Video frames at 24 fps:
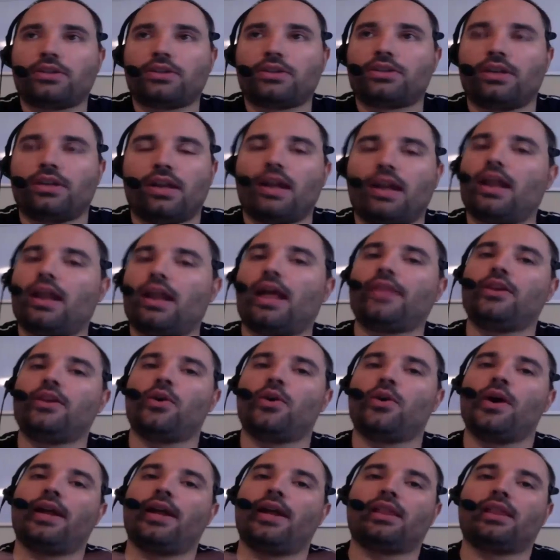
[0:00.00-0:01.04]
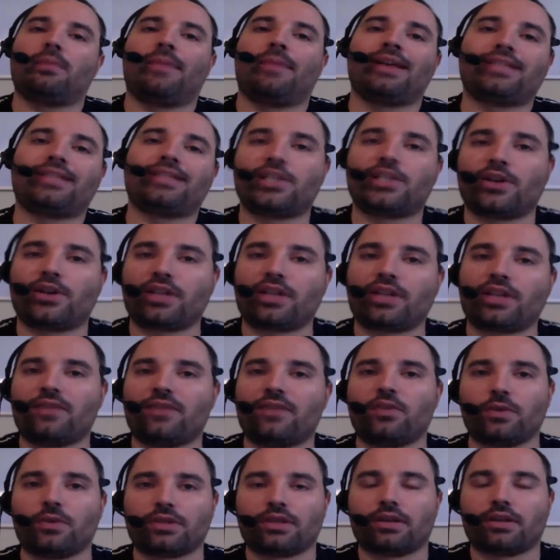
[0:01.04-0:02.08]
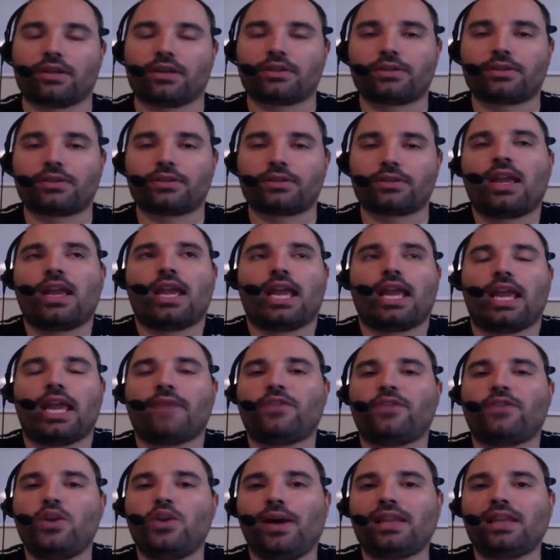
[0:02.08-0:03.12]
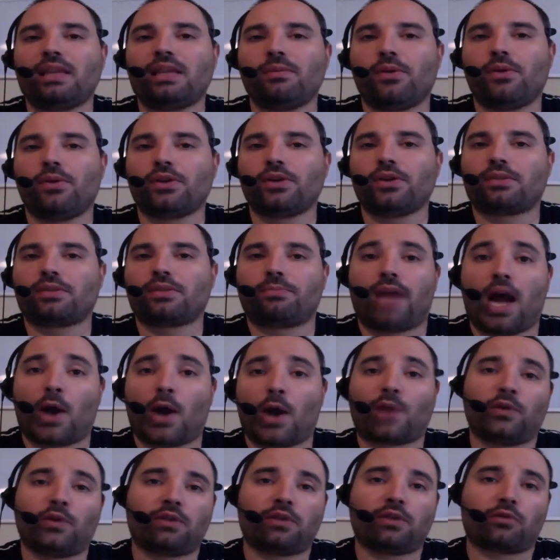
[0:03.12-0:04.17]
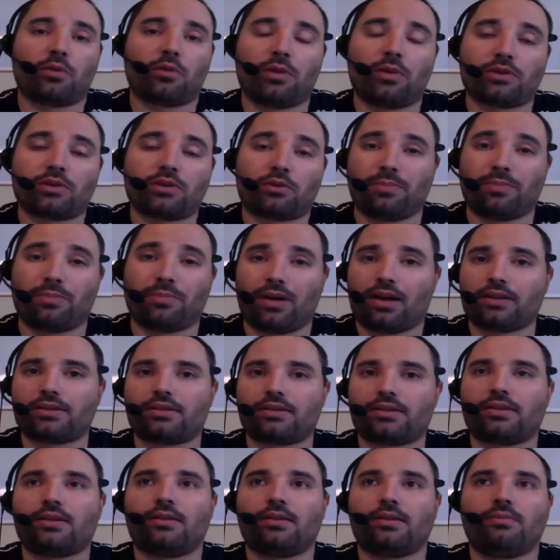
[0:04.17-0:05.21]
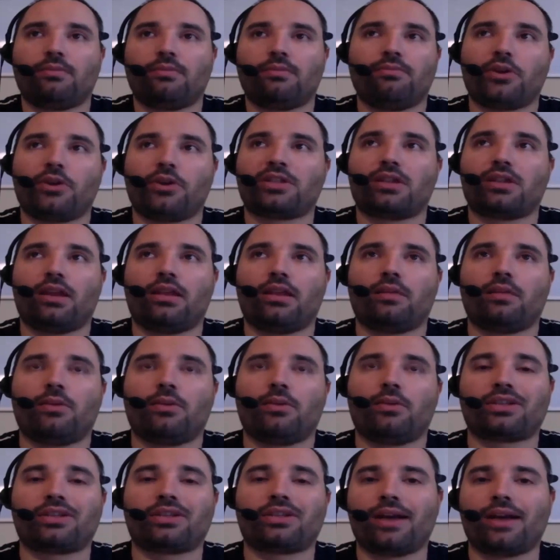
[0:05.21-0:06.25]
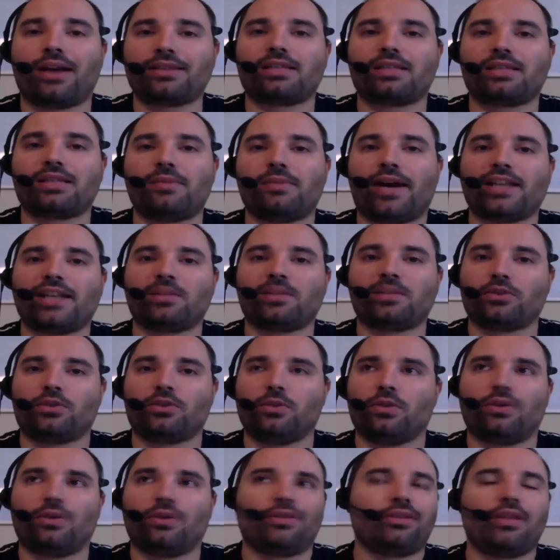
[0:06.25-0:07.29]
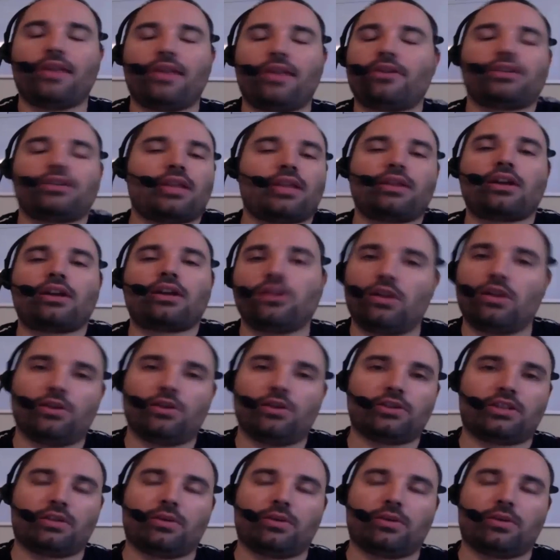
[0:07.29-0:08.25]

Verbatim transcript: And, and the only the best answer I can give you is this if you want the most powerful, most robust, most the most customizable tool, there's nothing close to it.